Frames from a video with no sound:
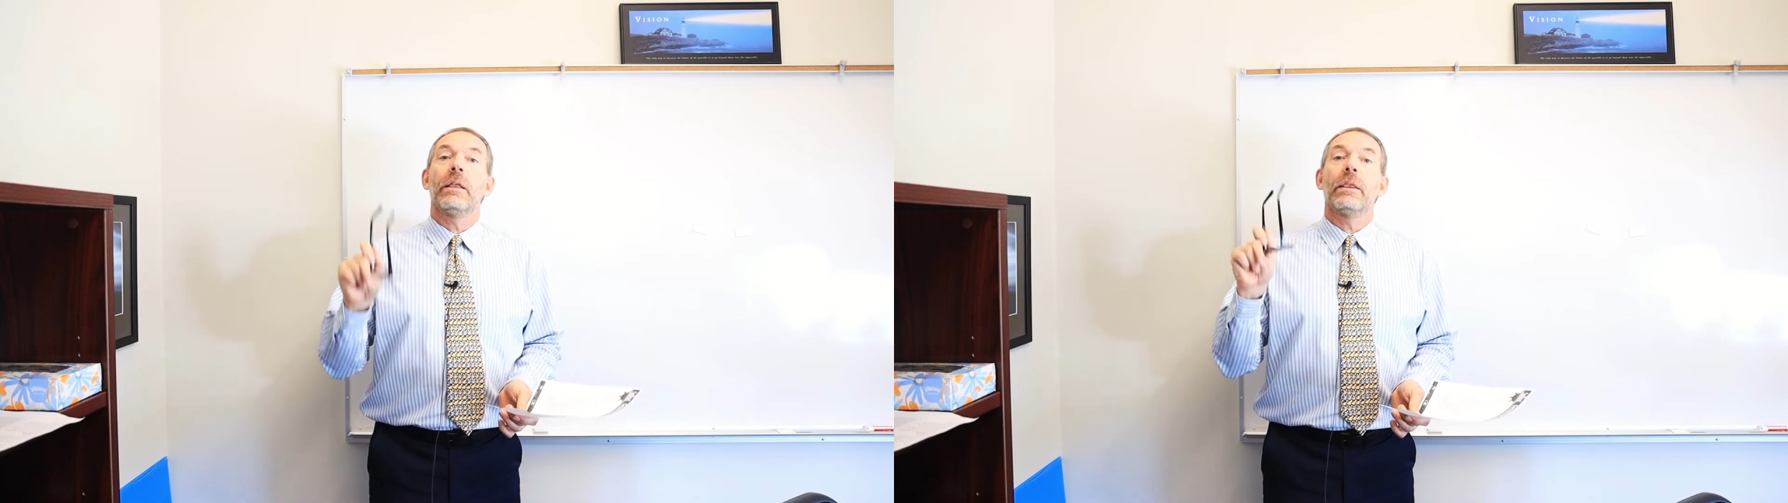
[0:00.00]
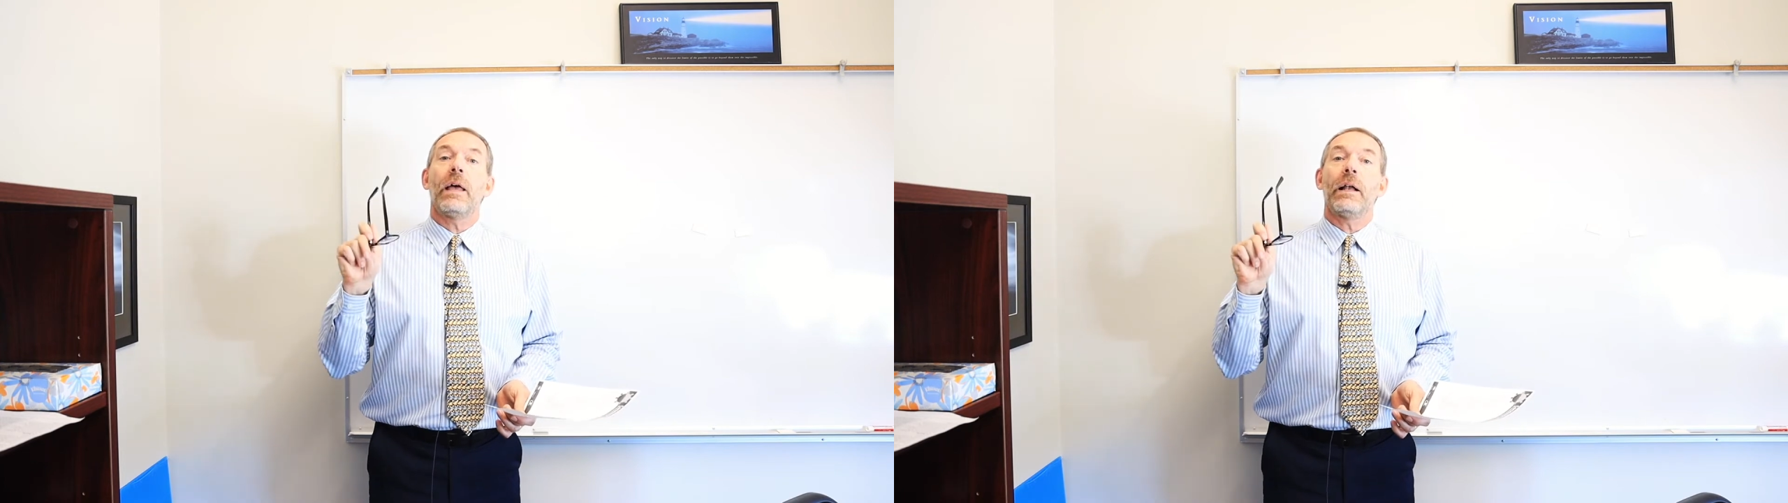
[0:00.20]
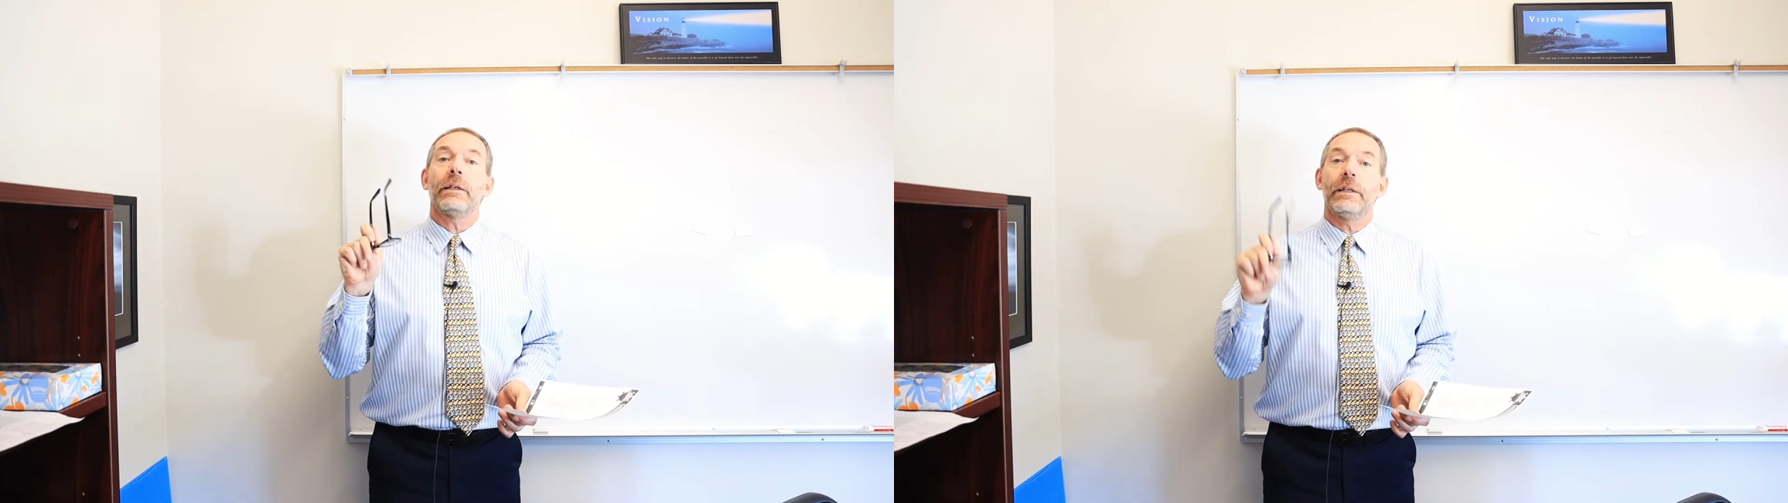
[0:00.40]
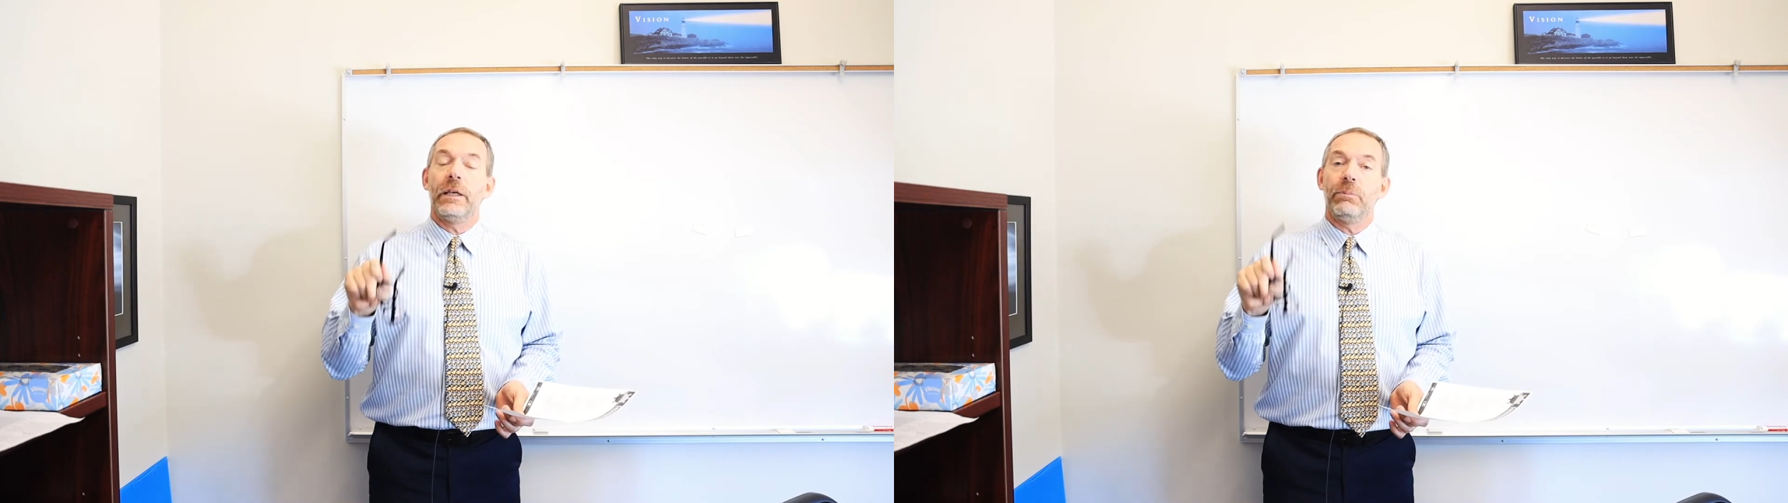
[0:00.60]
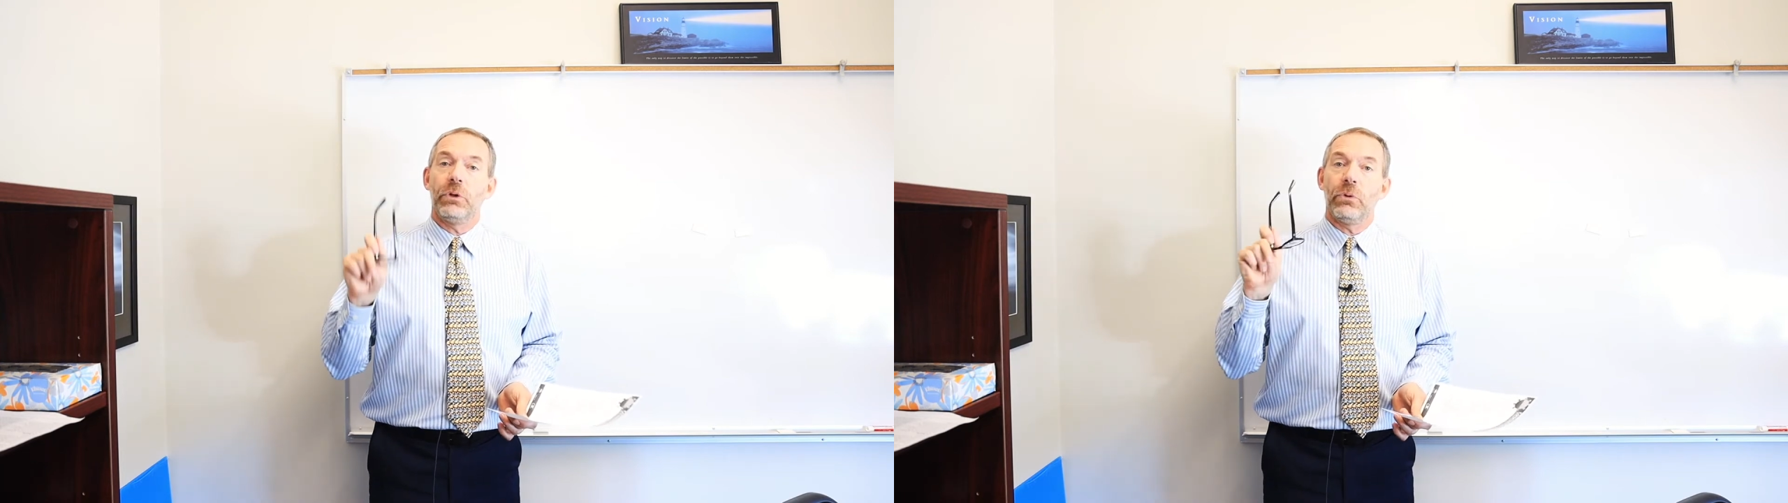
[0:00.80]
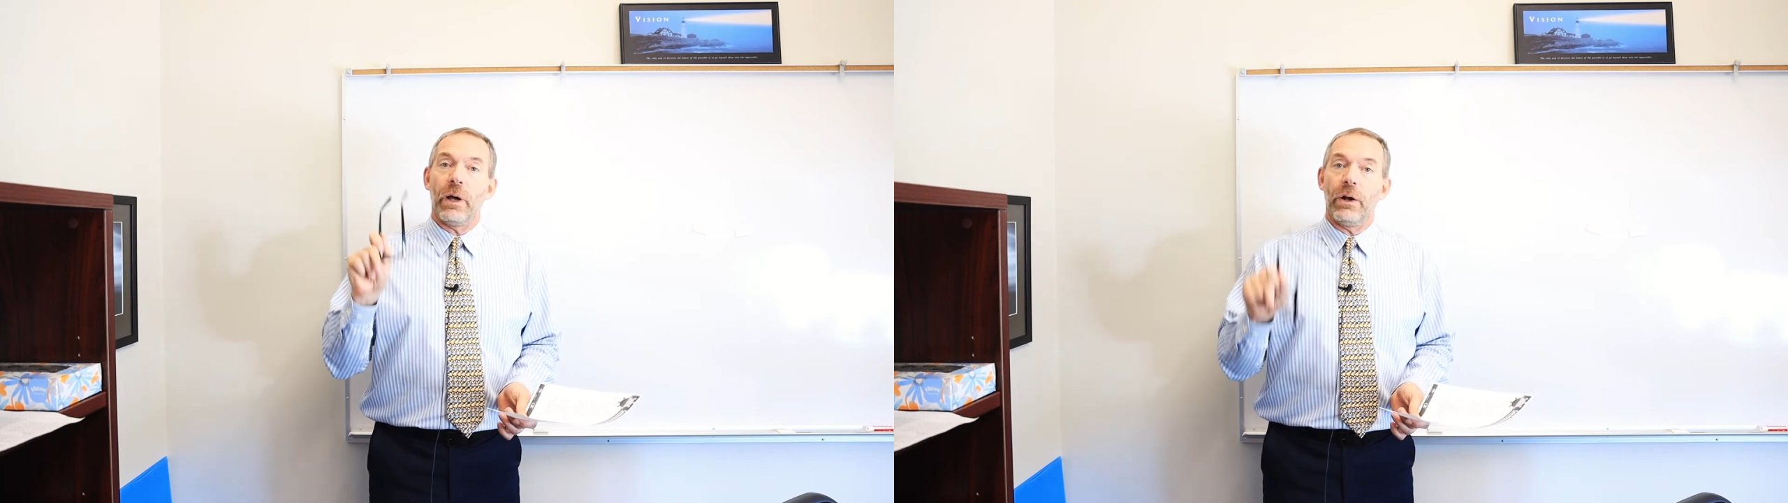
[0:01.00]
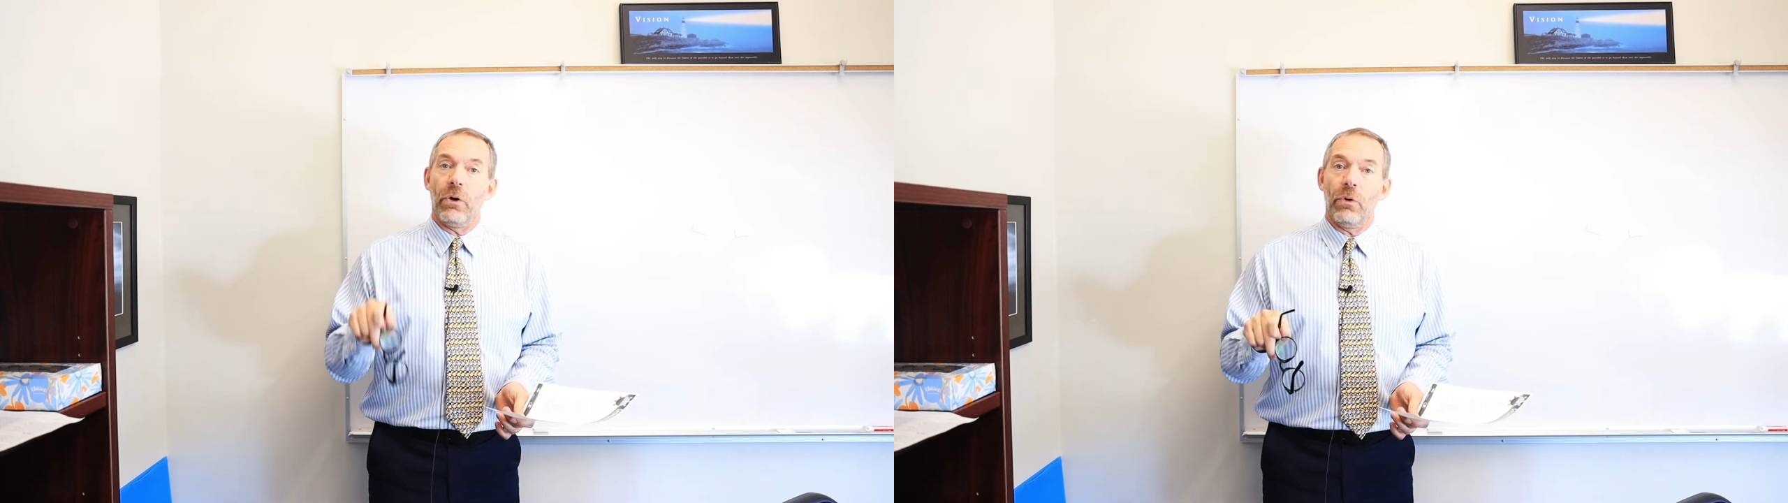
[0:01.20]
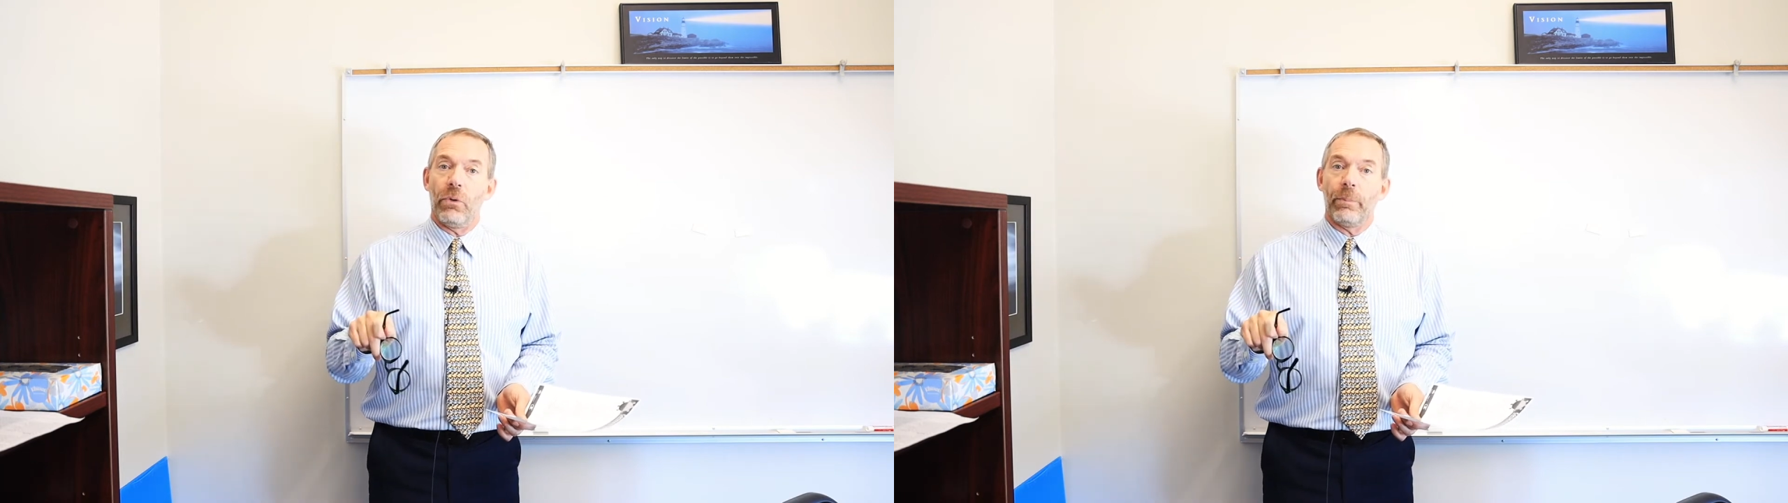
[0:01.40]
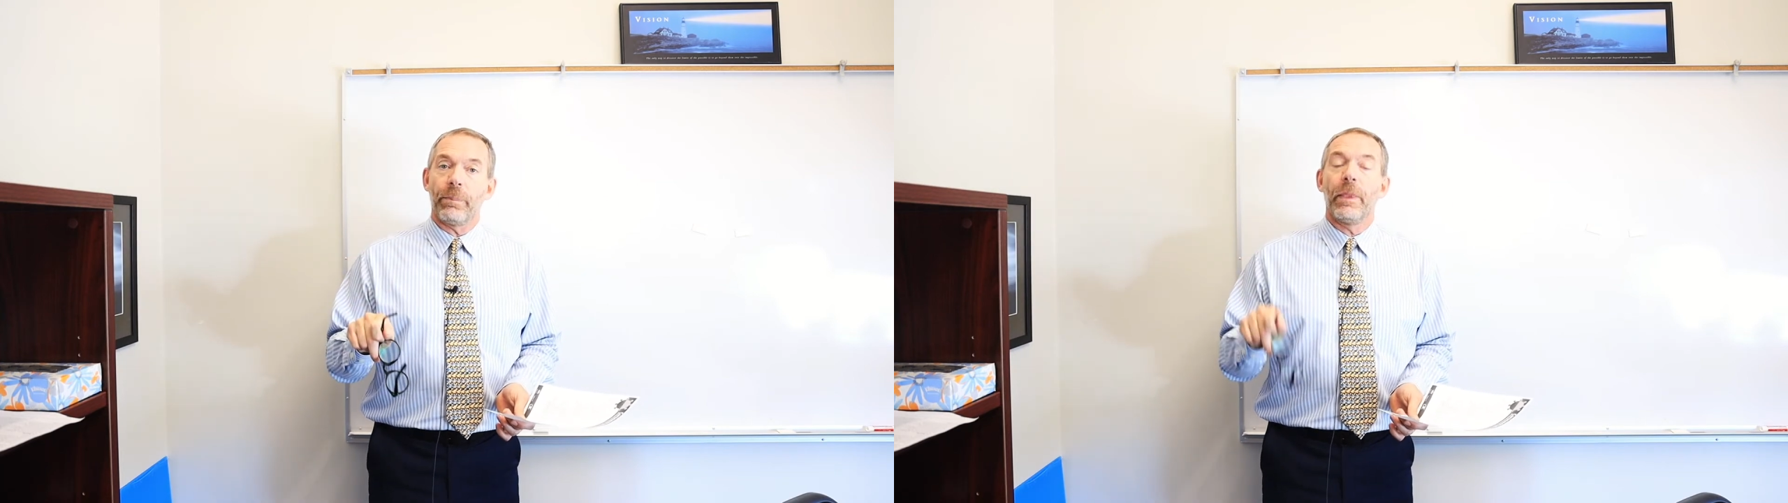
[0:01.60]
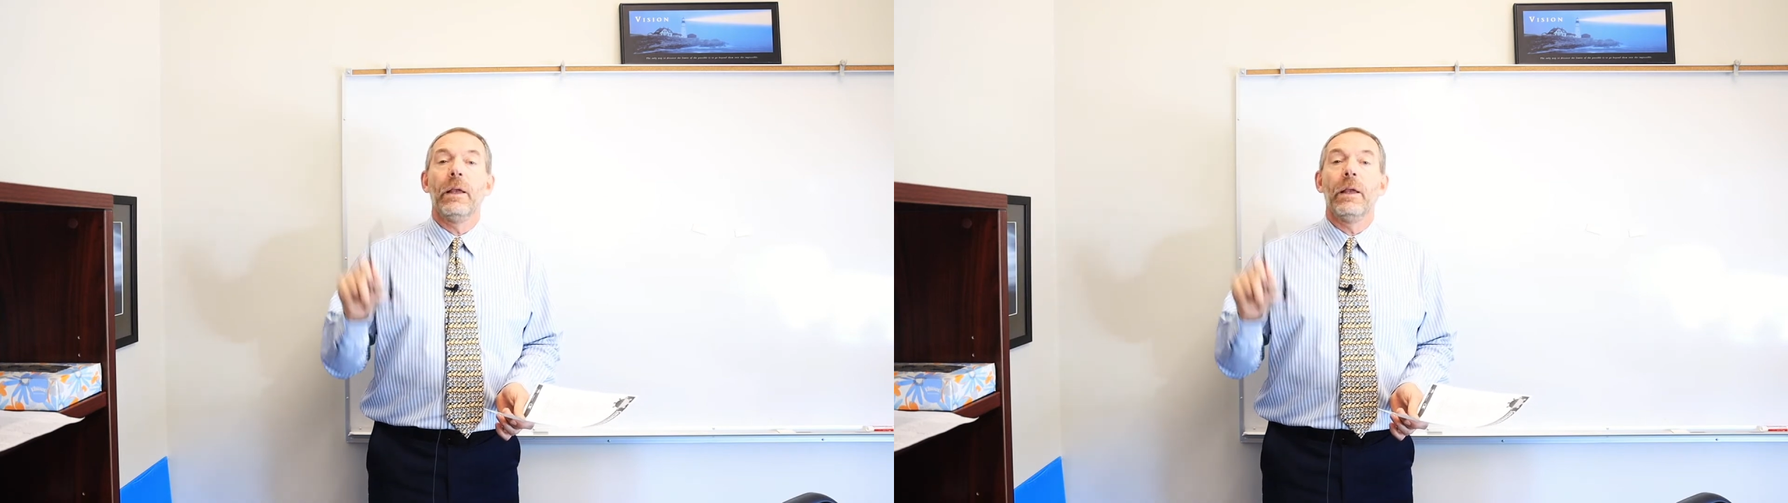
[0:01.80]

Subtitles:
that keep you at home.